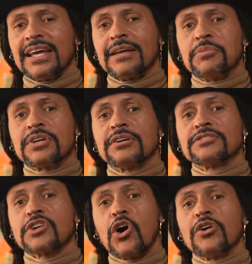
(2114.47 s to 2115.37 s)

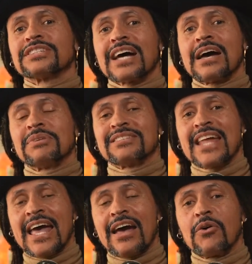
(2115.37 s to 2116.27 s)
Because all time is
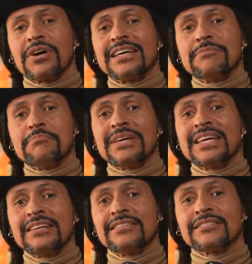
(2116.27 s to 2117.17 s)
now, it
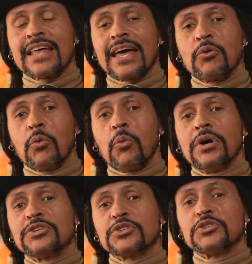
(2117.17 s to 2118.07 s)
means that
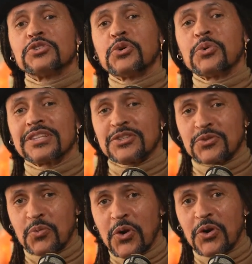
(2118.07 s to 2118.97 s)
once you're doing this
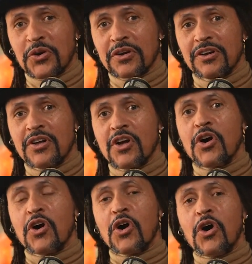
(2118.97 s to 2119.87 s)
work,
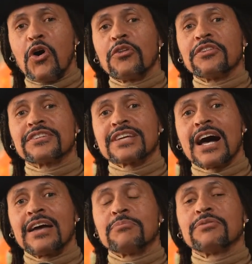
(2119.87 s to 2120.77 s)
all the
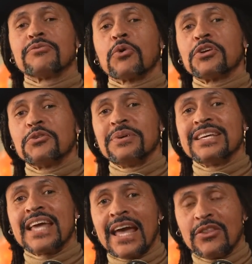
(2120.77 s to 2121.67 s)
time before you
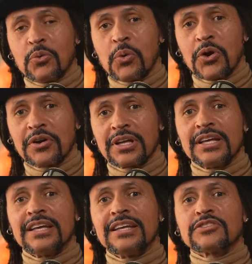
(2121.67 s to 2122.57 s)
began the work
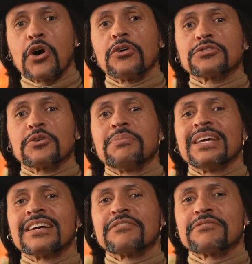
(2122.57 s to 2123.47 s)
is also
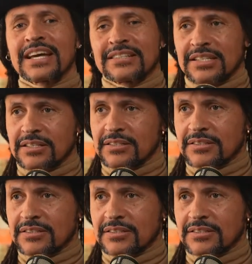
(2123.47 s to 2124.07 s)
being affected.